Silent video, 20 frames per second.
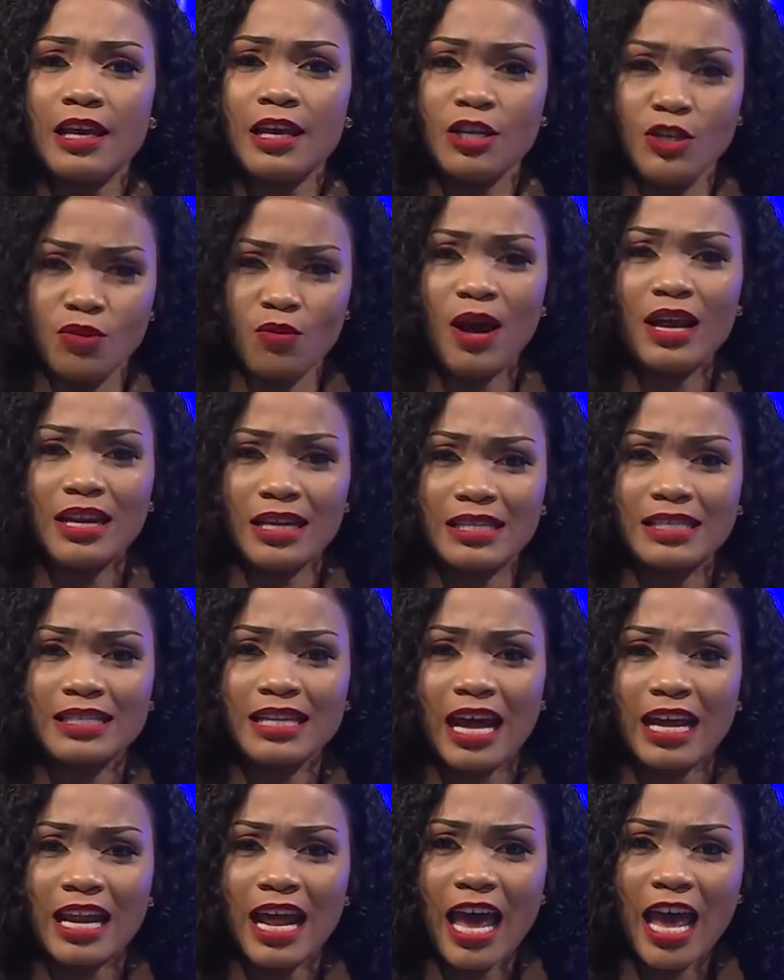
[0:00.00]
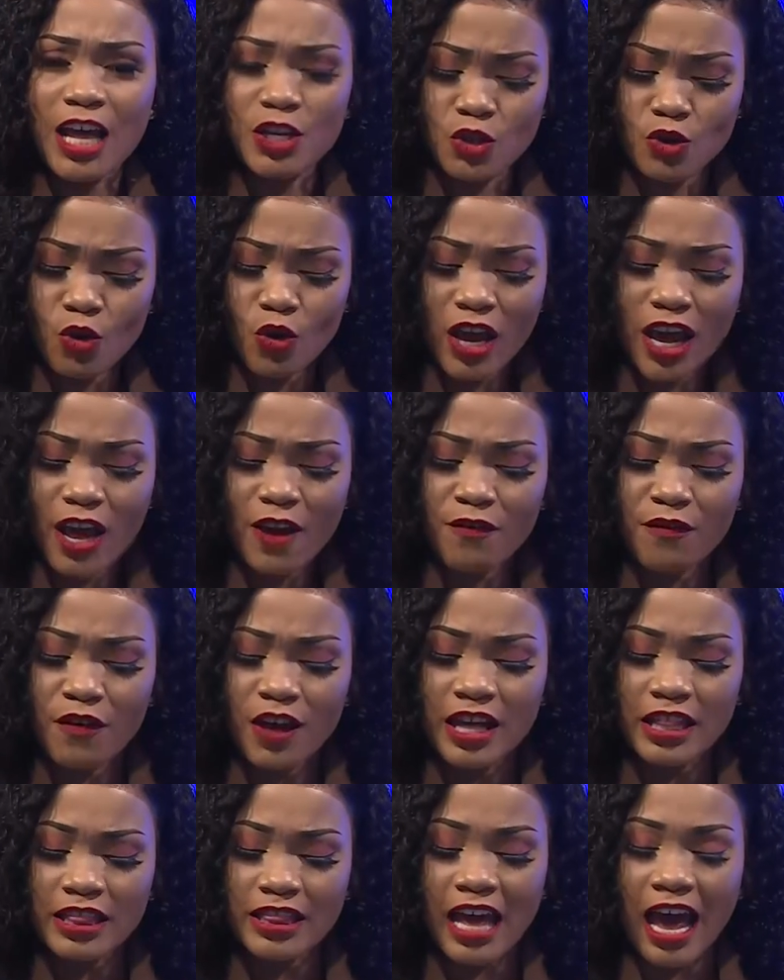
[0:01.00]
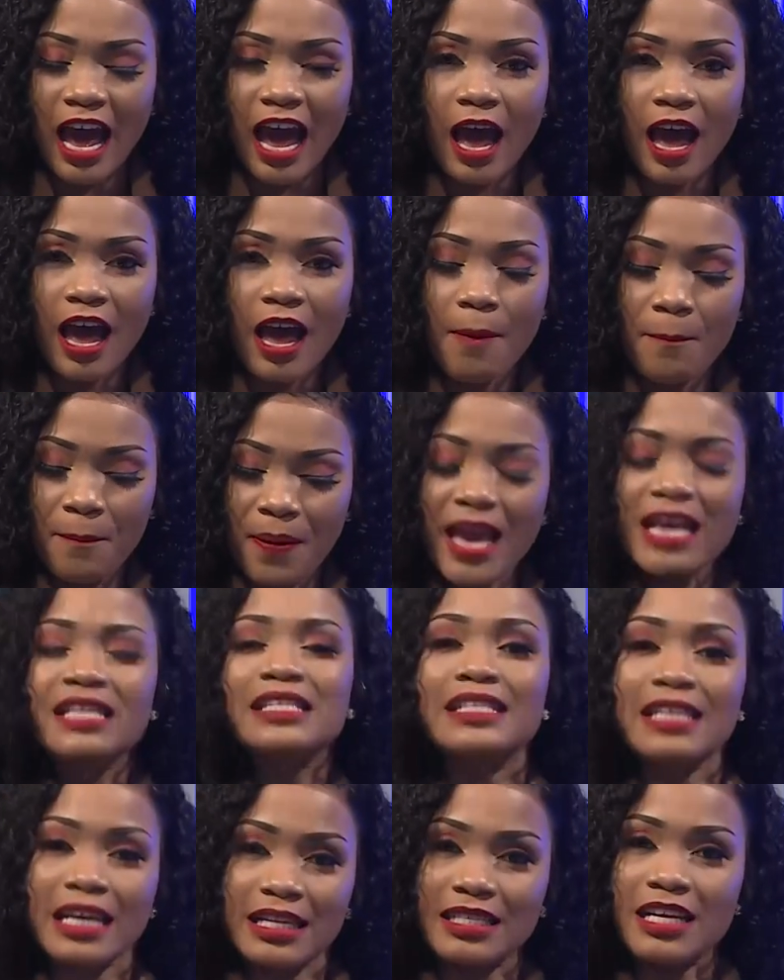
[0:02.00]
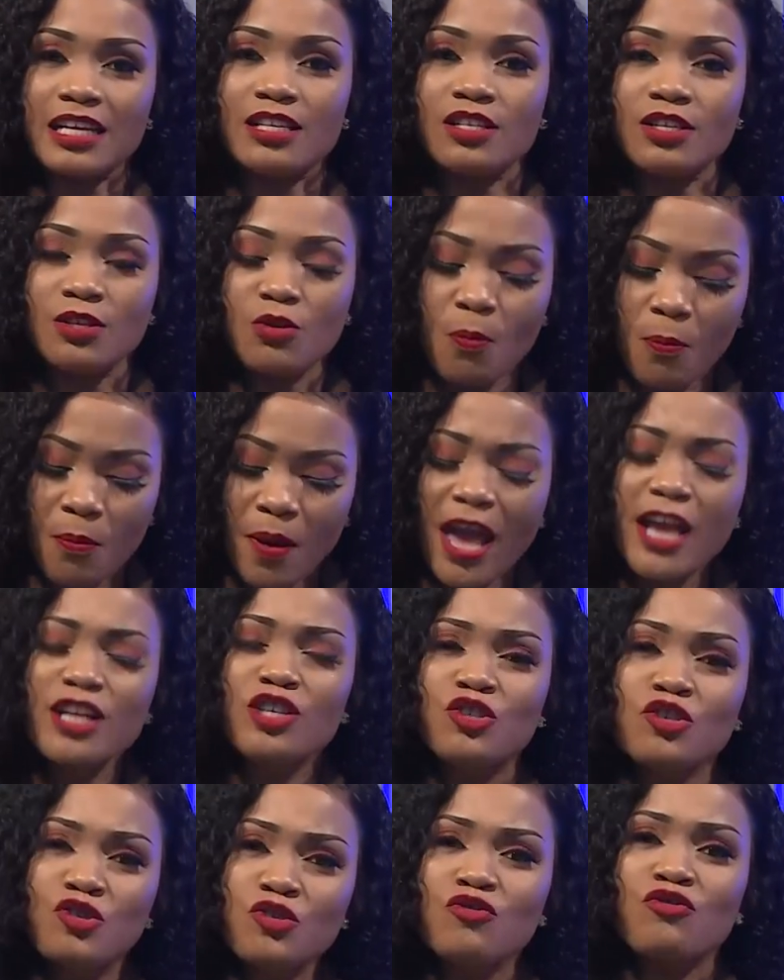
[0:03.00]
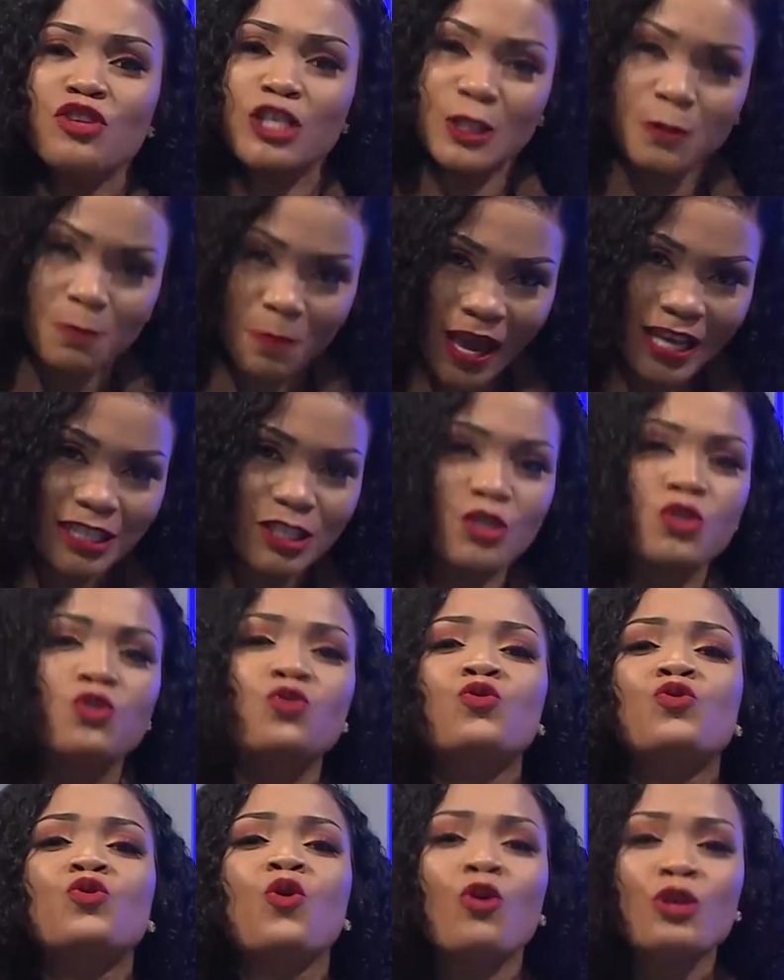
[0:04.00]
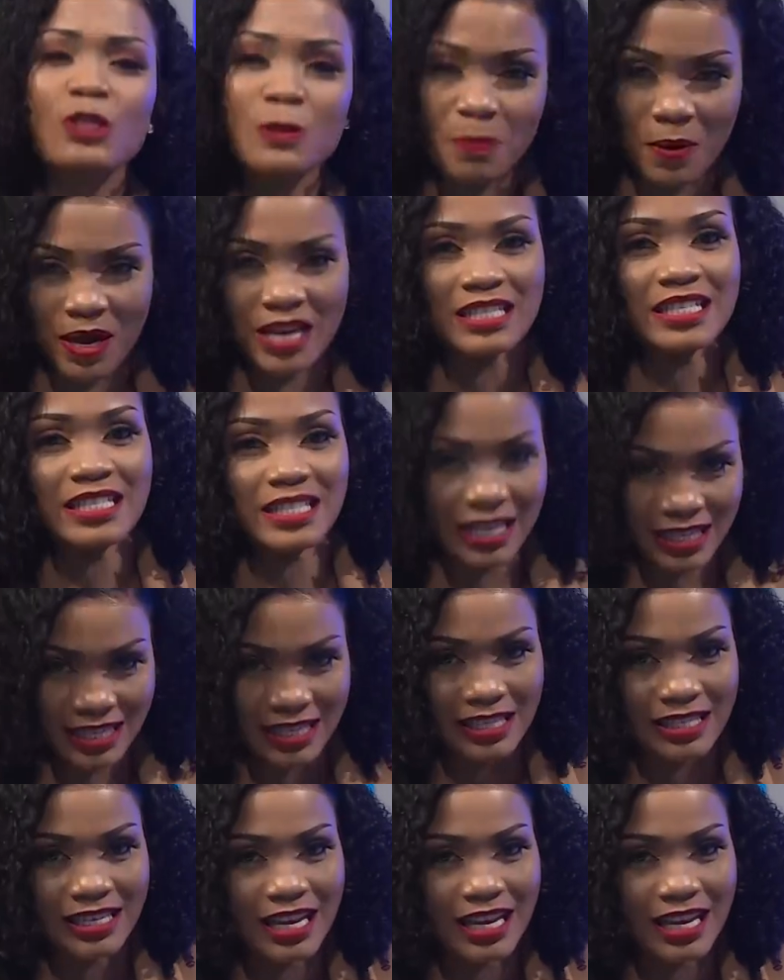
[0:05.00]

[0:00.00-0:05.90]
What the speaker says: You understand? And so if there are pace setters, you pay due respect to those pace setters.